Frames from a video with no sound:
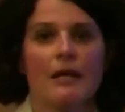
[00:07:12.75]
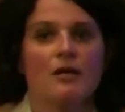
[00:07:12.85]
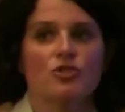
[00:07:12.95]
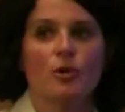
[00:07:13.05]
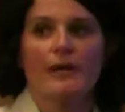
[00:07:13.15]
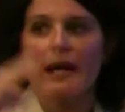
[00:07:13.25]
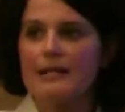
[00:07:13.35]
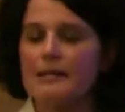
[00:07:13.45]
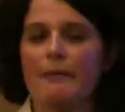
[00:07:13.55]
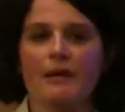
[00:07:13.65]
So at any
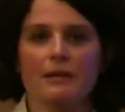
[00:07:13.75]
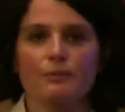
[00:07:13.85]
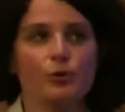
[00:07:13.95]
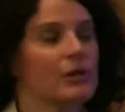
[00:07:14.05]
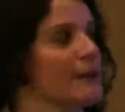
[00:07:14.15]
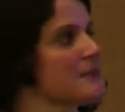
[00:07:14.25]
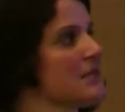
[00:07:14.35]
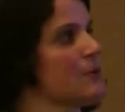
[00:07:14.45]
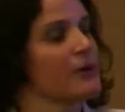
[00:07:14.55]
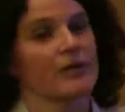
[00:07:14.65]
time I can pull up,
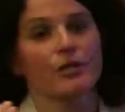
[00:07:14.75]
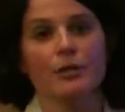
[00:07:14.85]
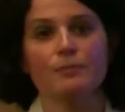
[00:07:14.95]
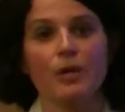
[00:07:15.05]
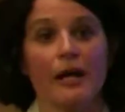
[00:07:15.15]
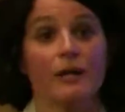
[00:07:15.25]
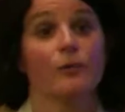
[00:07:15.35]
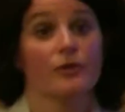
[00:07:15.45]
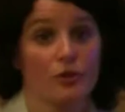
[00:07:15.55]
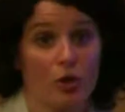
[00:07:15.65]
see where they're compliant,
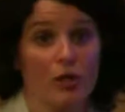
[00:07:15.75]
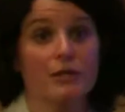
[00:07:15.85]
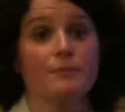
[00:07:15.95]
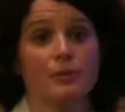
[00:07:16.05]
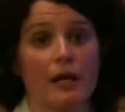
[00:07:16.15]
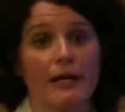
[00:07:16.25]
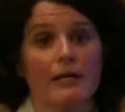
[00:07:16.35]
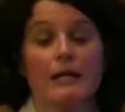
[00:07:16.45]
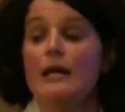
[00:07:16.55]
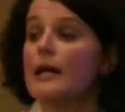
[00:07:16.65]
where they're non-compliant,